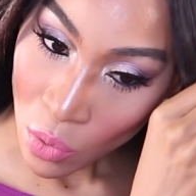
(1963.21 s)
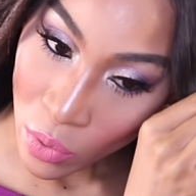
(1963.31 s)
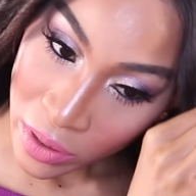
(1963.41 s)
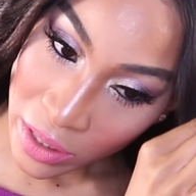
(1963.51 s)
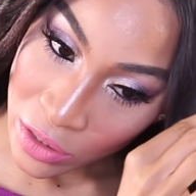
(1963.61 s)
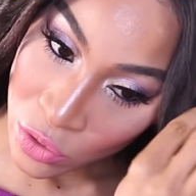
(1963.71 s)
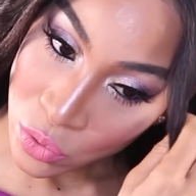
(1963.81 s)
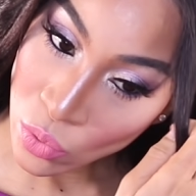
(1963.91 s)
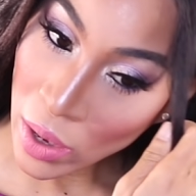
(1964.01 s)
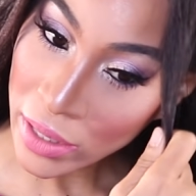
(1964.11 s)
what I
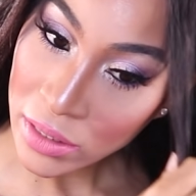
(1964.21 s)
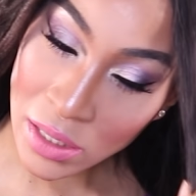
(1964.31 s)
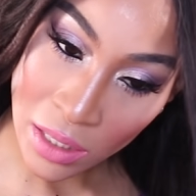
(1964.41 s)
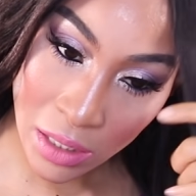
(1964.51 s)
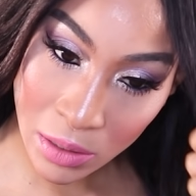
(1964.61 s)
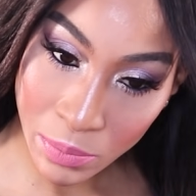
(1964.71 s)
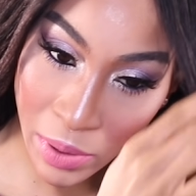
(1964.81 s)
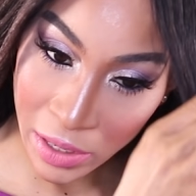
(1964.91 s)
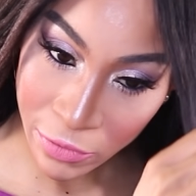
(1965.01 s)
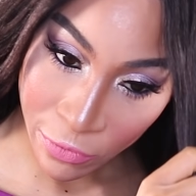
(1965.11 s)
do, I take it
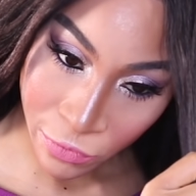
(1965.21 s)
by